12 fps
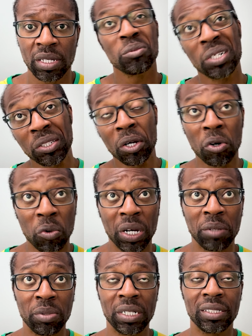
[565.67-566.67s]
Well, not
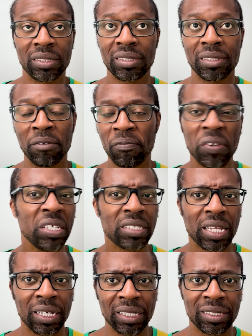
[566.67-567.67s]
quite, but it feels
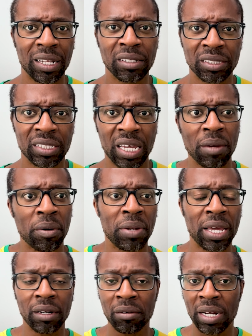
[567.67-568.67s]
like it's lunchtime. I'm
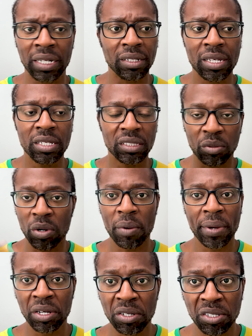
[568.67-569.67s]
like, right, so what am
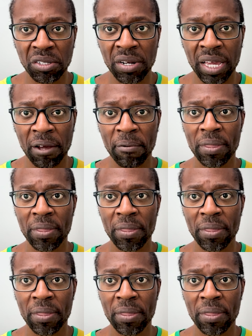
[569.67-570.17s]
I going to do now?